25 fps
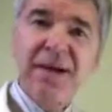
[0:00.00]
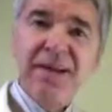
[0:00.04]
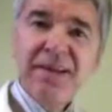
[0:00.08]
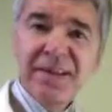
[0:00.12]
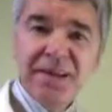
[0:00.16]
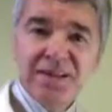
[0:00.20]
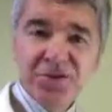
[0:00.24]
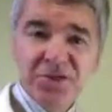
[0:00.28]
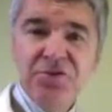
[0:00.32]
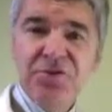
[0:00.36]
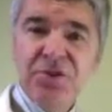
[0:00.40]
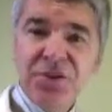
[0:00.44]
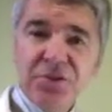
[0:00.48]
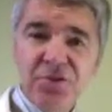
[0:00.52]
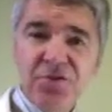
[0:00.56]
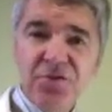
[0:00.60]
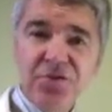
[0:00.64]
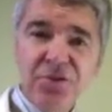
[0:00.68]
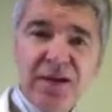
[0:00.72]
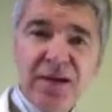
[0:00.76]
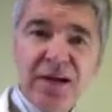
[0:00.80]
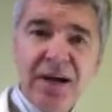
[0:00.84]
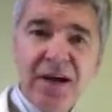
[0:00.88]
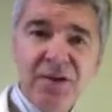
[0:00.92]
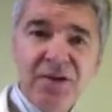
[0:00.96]
that you need to
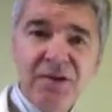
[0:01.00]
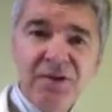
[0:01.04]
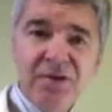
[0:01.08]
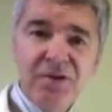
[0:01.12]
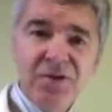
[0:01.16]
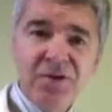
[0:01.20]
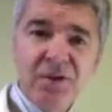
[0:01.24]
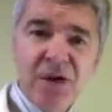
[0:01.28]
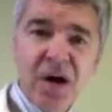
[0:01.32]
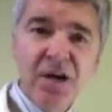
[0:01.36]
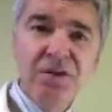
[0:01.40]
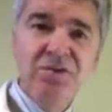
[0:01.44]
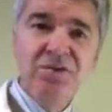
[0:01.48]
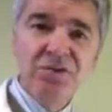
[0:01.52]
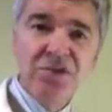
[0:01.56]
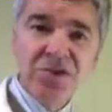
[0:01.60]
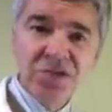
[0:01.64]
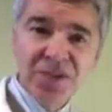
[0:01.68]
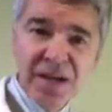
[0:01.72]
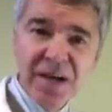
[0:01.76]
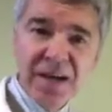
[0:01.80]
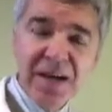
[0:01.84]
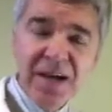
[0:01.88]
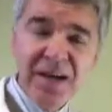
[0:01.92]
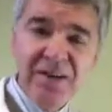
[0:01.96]
look at to
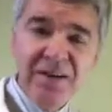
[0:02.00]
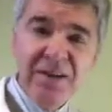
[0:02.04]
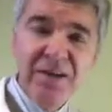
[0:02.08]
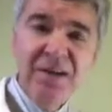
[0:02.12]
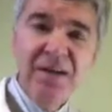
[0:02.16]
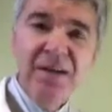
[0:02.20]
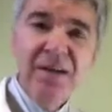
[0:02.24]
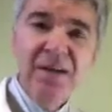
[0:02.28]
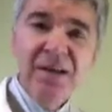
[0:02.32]
understand